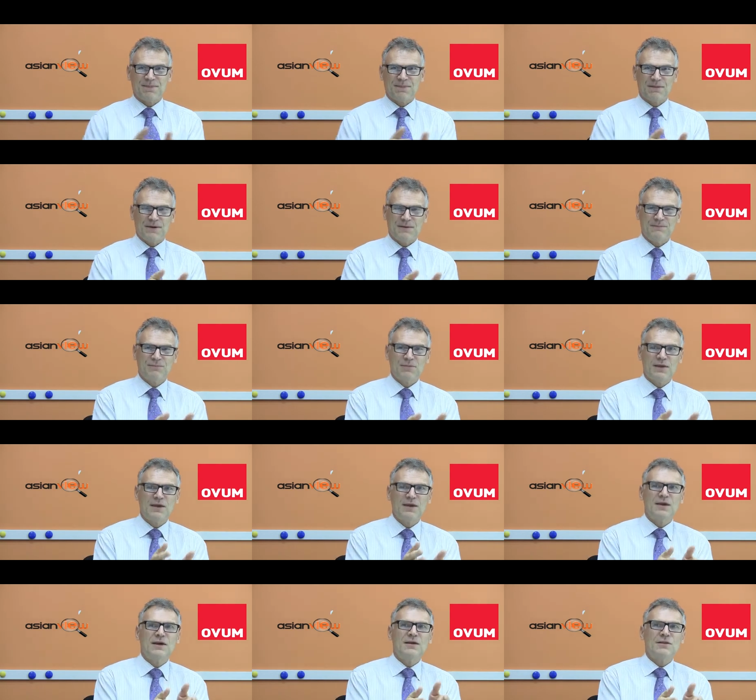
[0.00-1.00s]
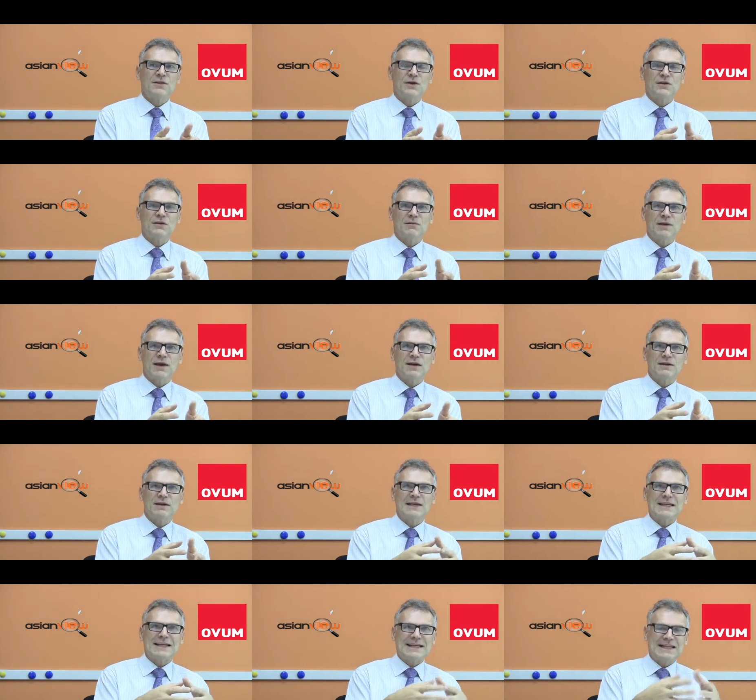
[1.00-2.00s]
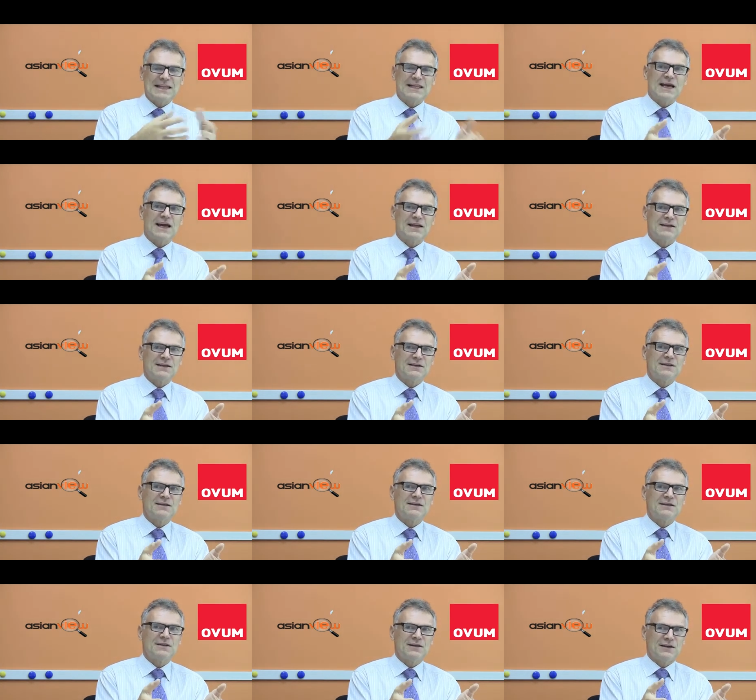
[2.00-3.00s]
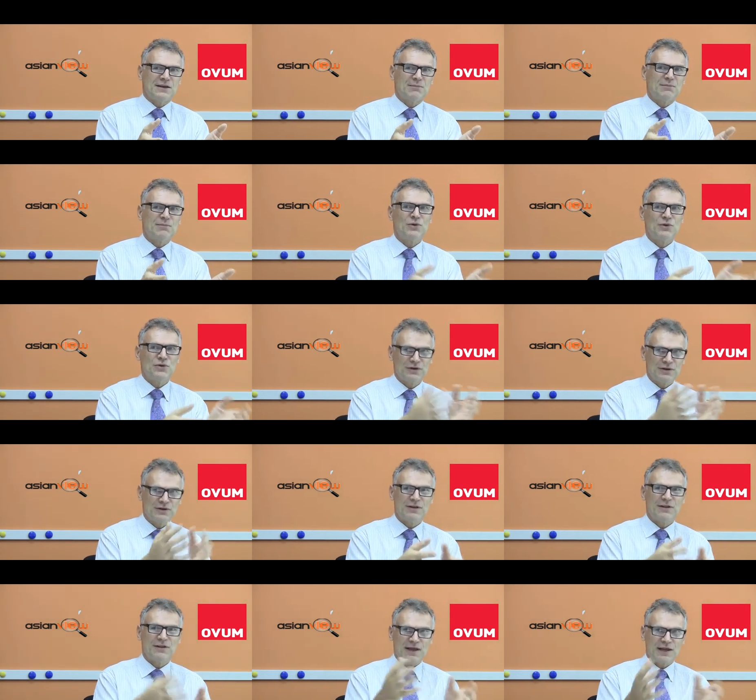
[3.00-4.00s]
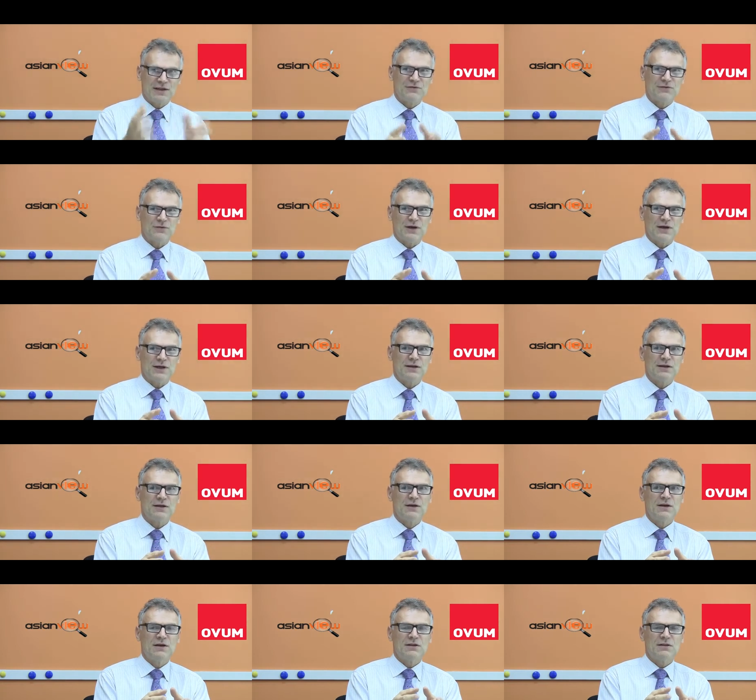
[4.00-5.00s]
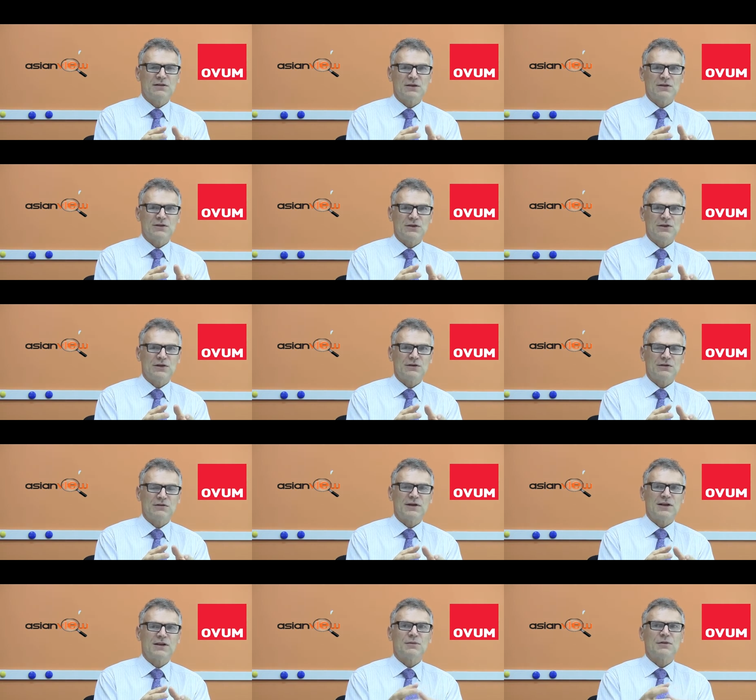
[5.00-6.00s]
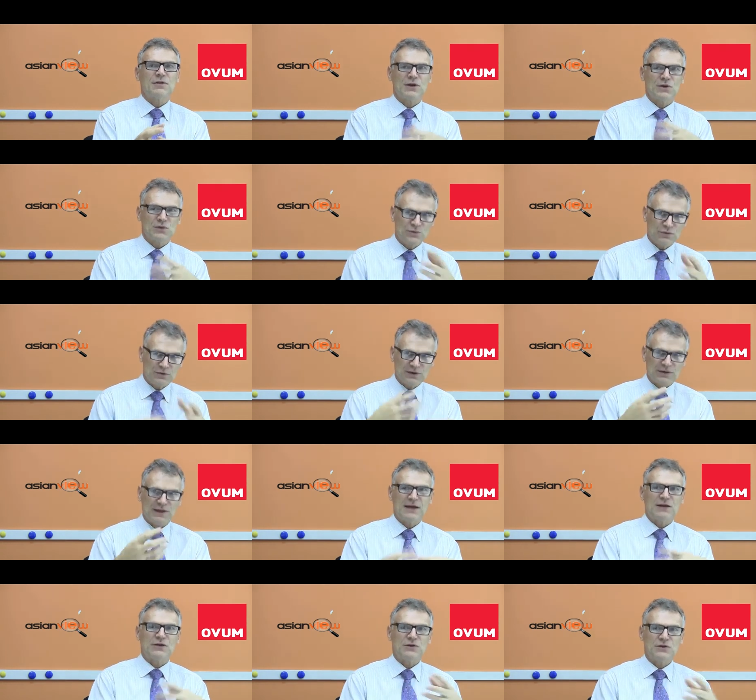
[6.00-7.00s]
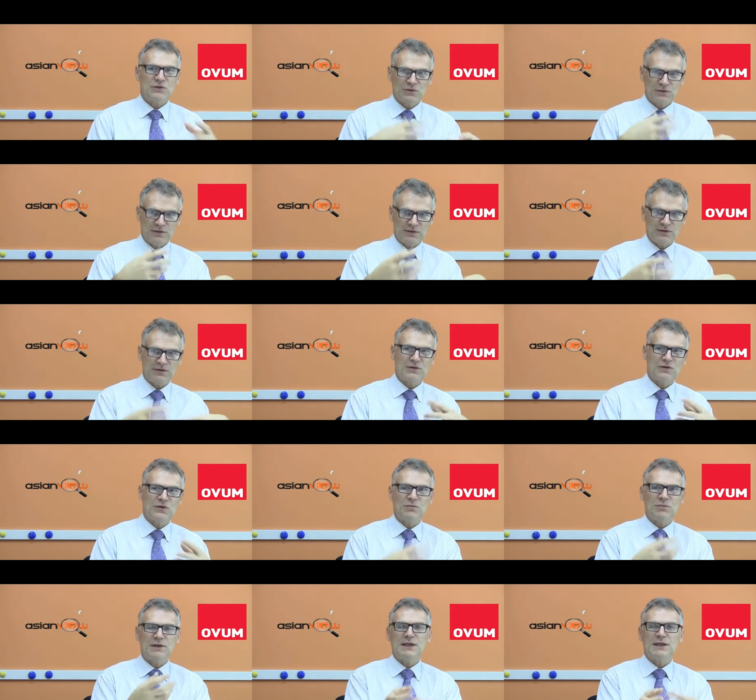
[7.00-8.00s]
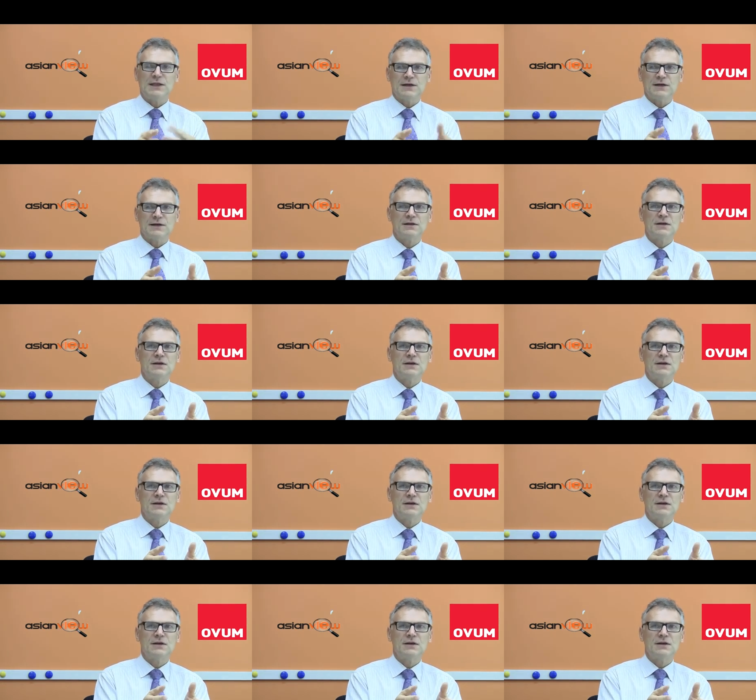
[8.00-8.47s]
Yeah? So it's about getting started in a prudent, safe way so that you can develop skills in how to use this new media